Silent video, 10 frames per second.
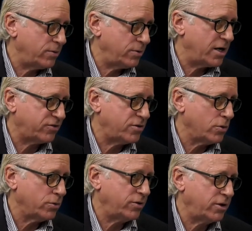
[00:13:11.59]
that's the
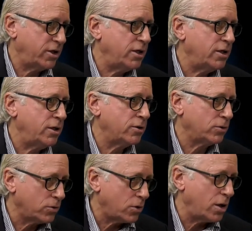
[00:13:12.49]
only thing in the
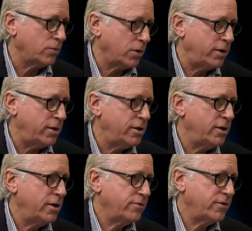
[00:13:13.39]
long run
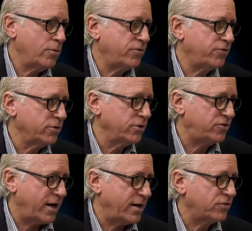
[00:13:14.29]
that would fully
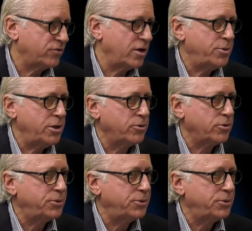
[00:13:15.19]
satisfy people.